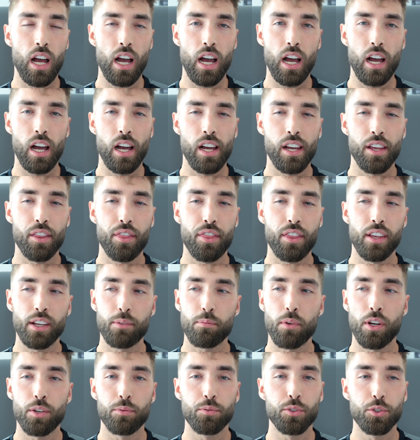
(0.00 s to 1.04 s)
I
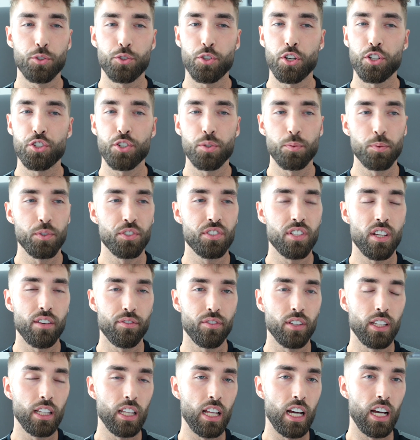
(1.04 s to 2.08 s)
think my nutrition was
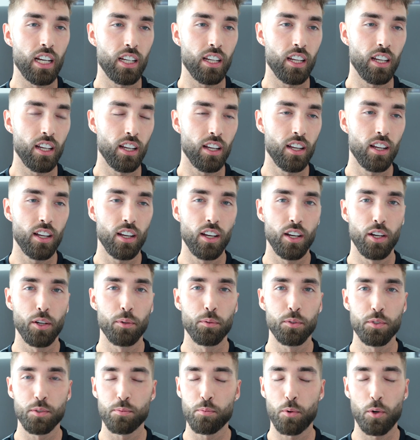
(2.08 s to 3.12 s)
definitely lacking.
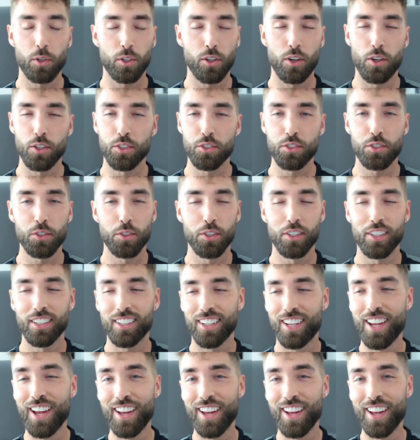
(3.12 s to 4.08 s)
Uh, I was a poor college student.